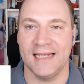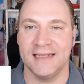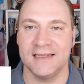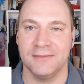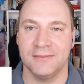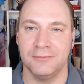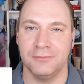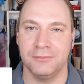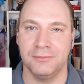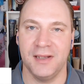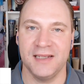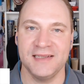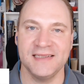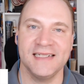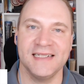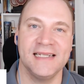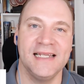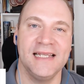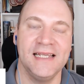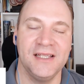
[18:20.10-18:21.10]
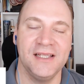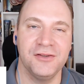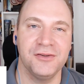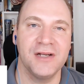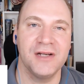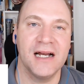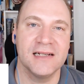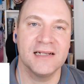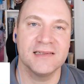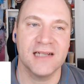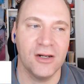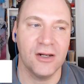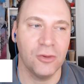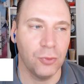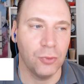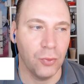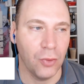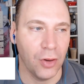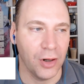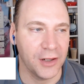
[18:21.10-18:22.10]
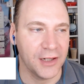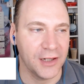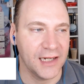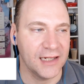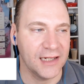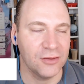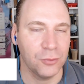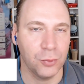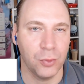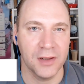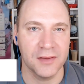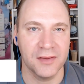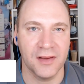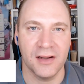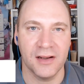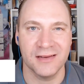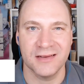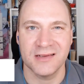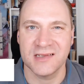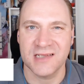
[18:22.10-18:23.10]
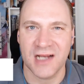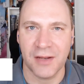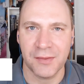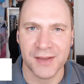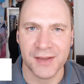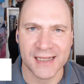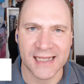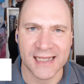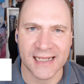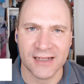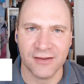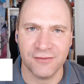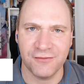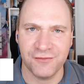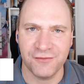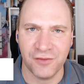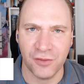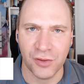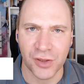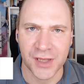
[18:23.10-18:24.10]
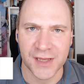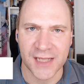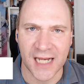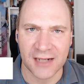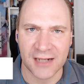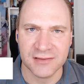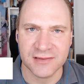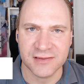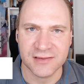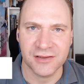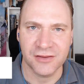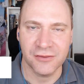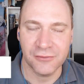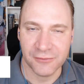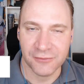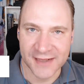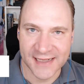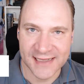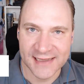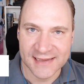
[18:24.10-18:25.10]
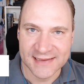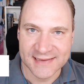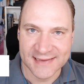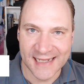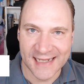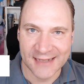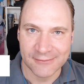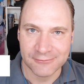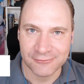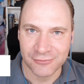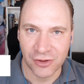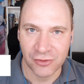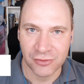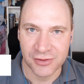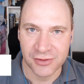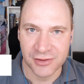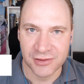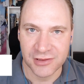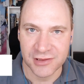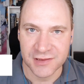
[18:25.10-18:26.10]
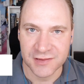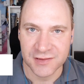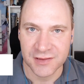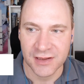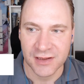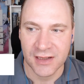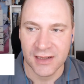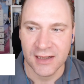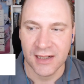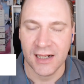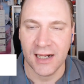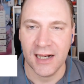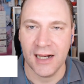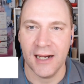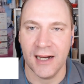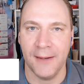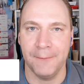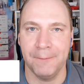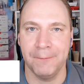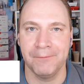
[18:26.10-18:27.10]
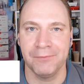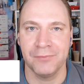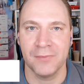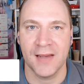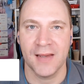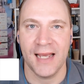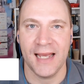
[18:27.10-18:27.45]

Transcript: And basically you guys are working with something like 4,000 real estate brokers. Yeah.